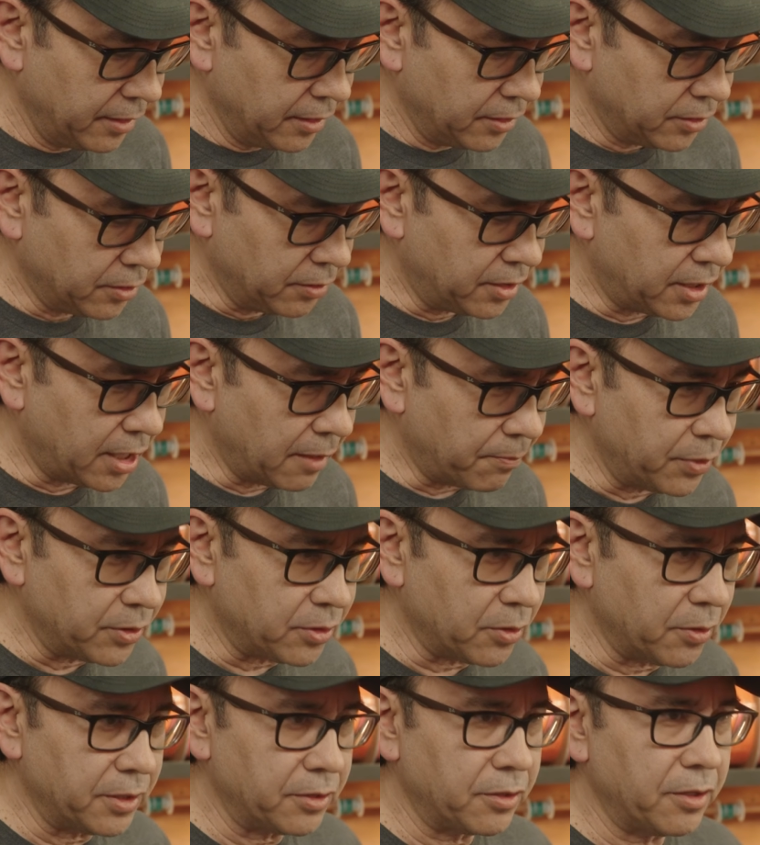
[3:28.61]
So tip
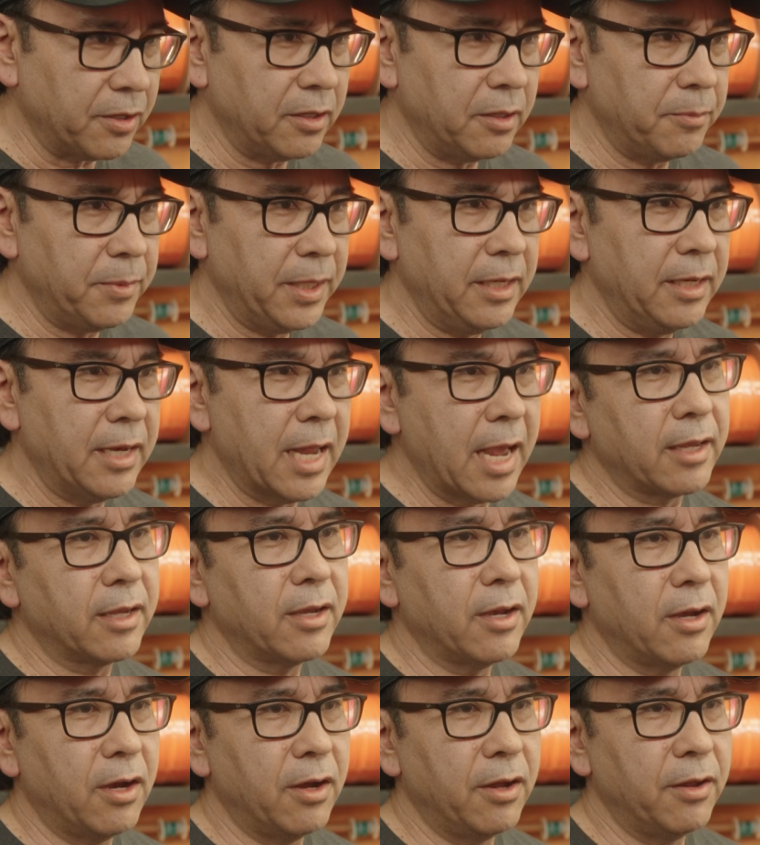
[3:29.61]
is always going to be
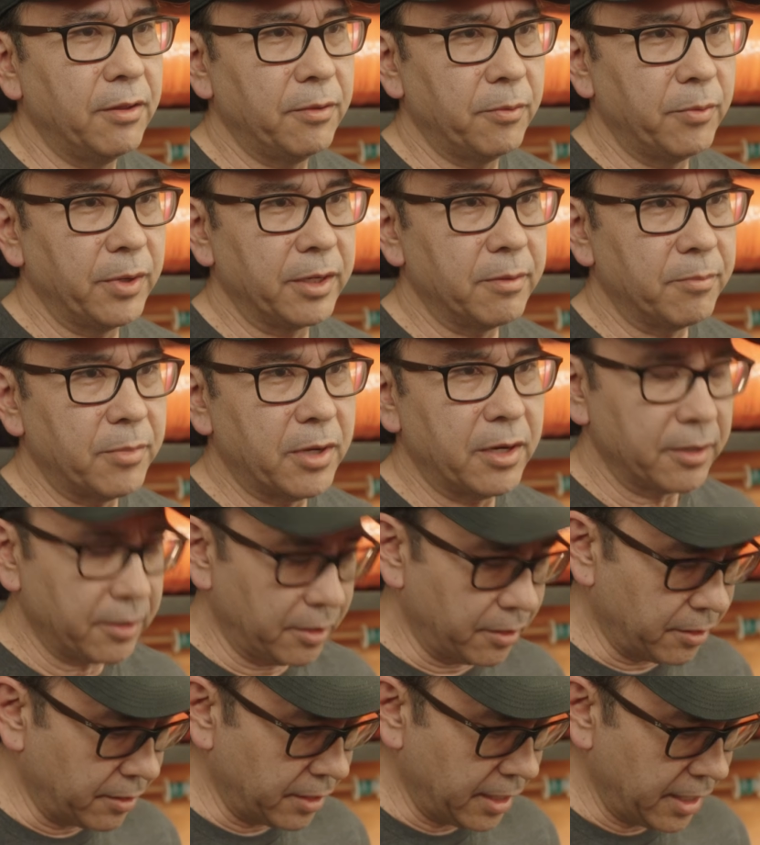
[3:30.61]
neck on the
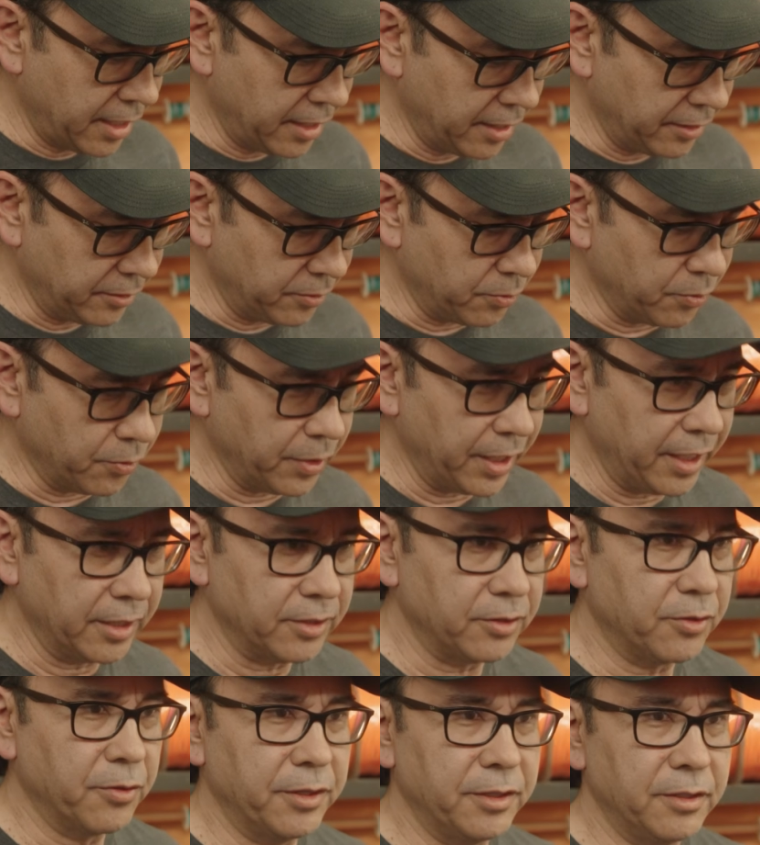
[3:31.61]
Rickenbacker, and ring
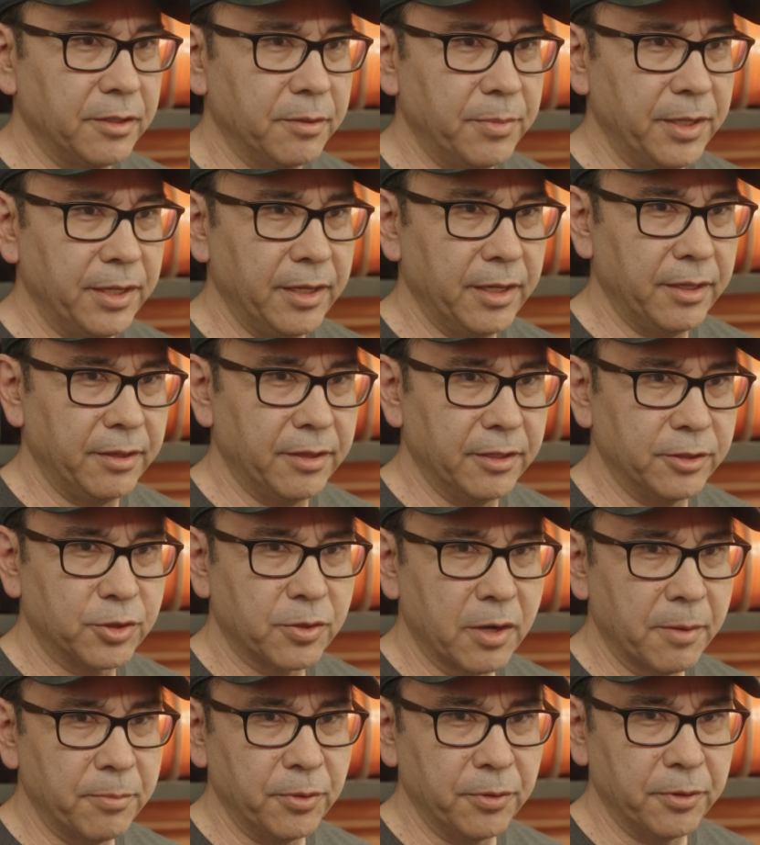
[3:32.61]
is going to be the
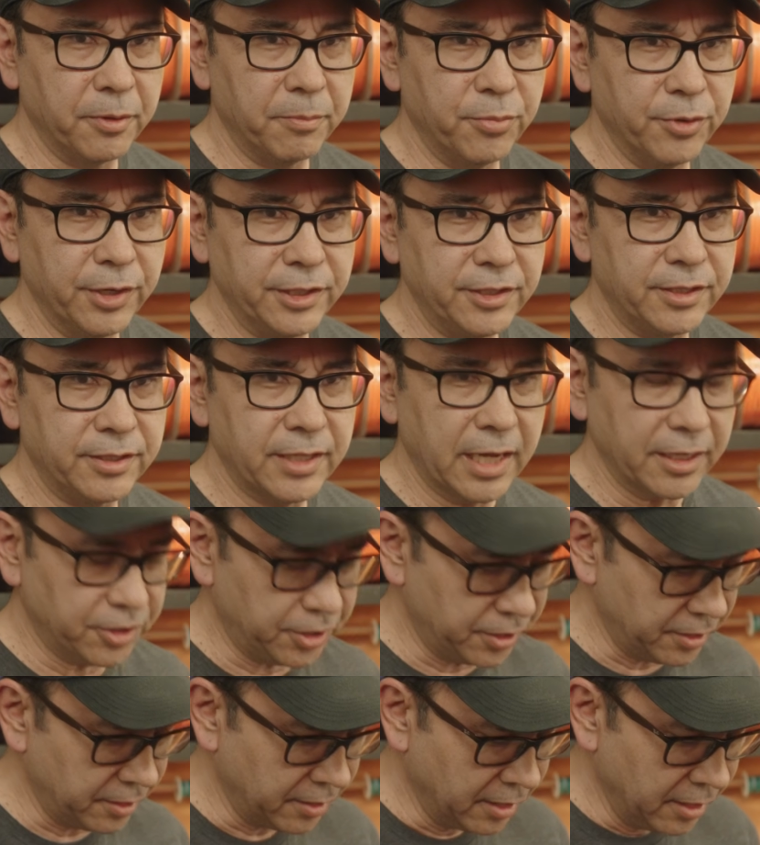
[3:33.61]
treble or bridge
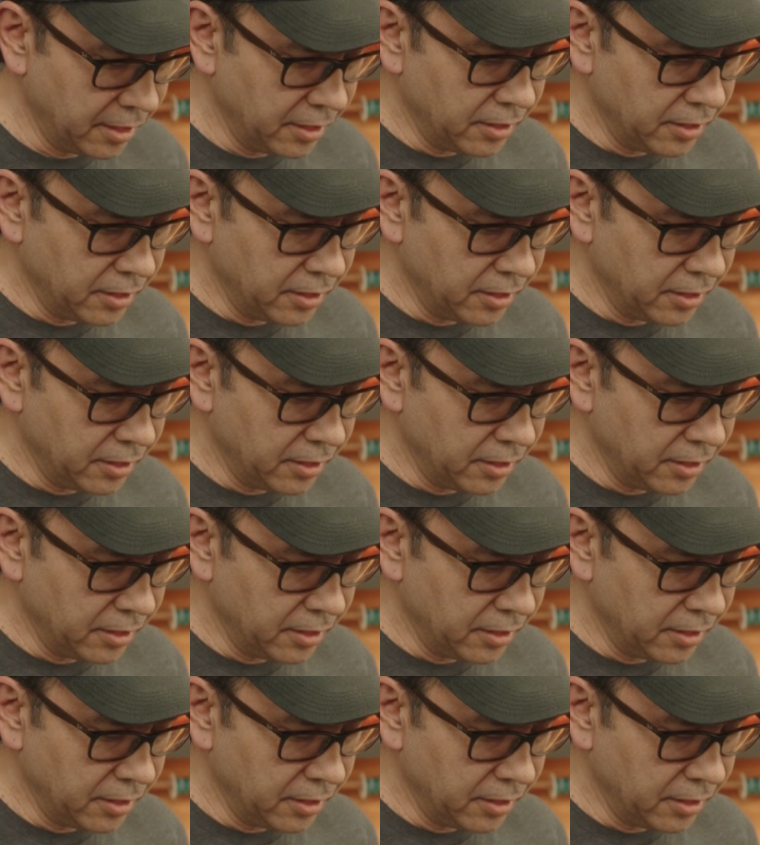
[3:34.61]
section.